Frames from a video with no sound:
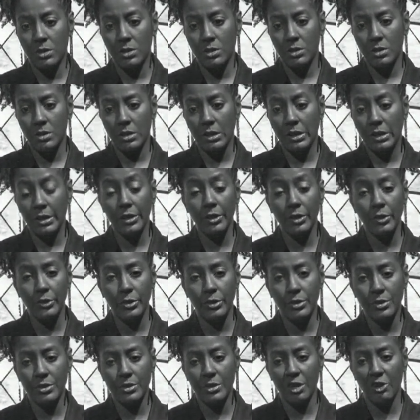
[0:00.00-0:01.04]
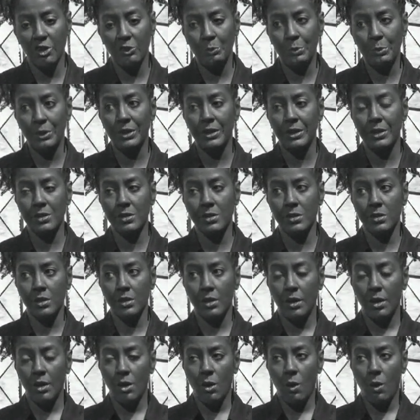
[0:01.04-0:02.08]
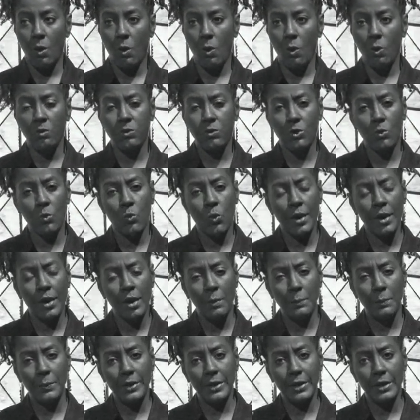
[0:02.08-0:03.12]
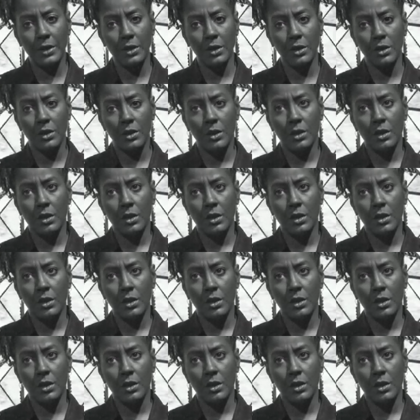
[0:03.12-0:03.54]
to kill yourself, but this overwhelming,